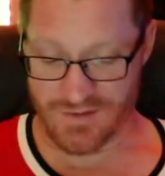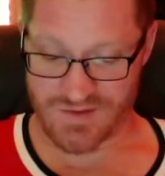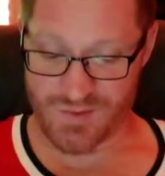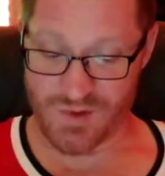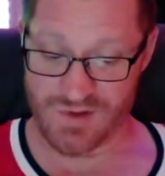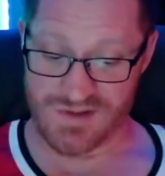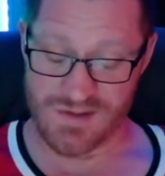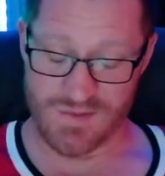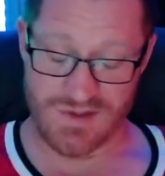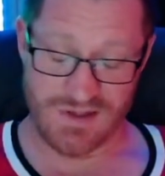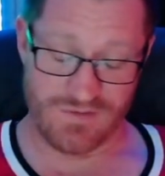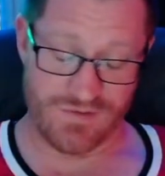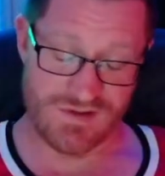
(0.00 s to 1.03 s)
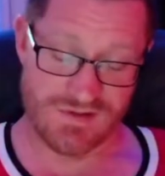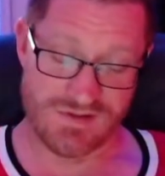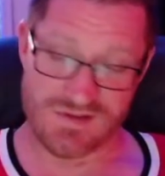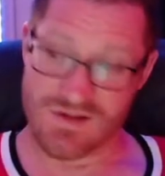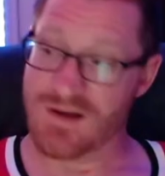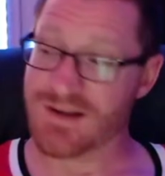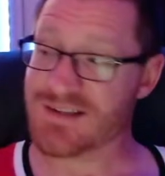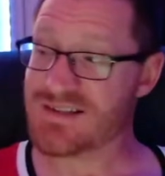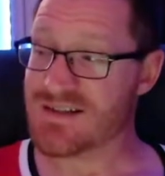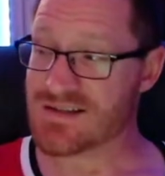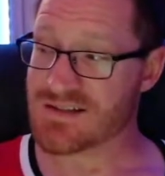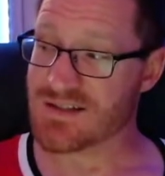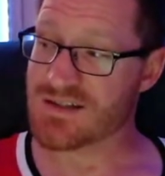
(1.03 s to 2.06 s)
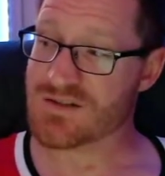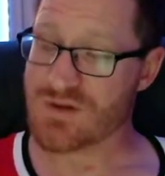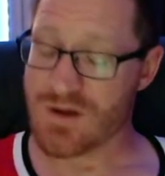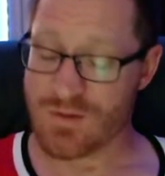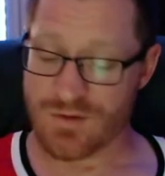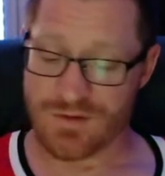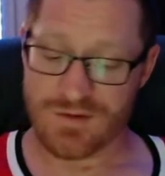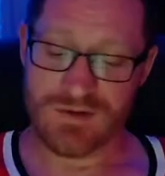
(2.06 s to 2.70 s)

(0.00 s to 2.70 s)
experience something different, as long as he doesn't get in trouble.